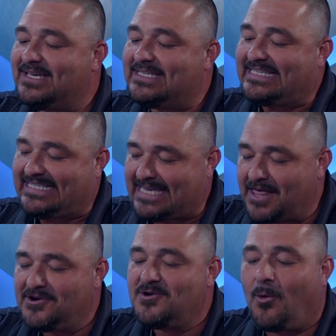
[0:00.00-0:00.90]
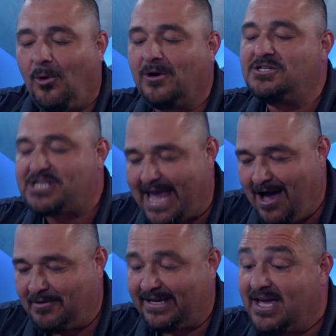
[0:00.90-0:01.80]
Southern Orange
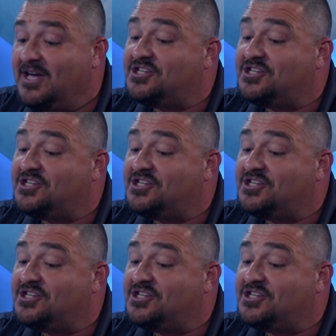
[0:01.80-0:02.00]
County.